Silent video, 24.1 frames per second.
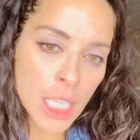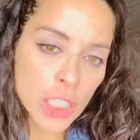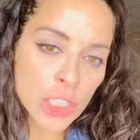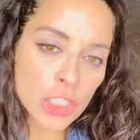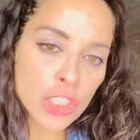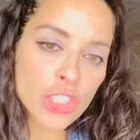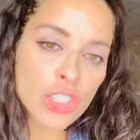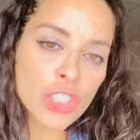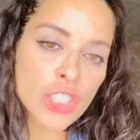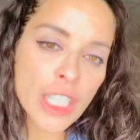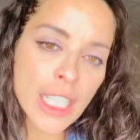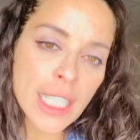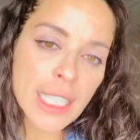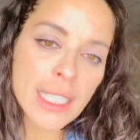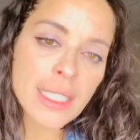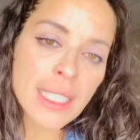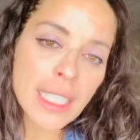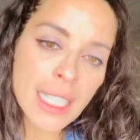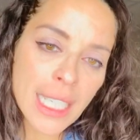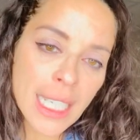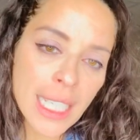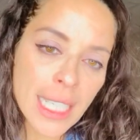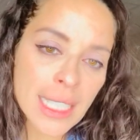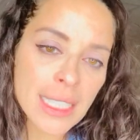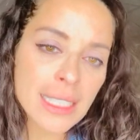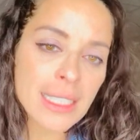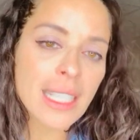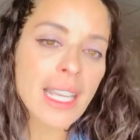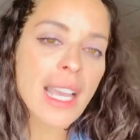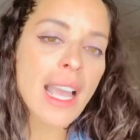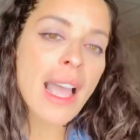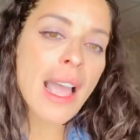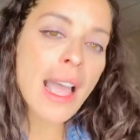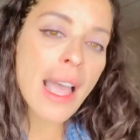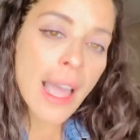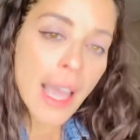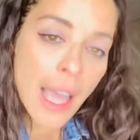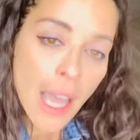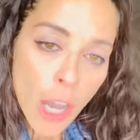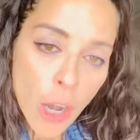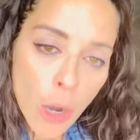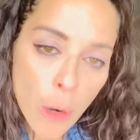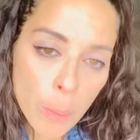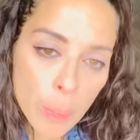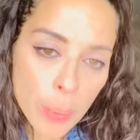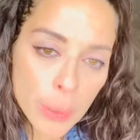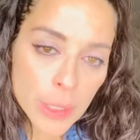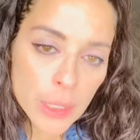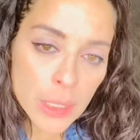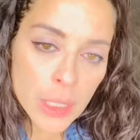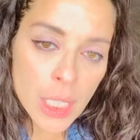She needs help.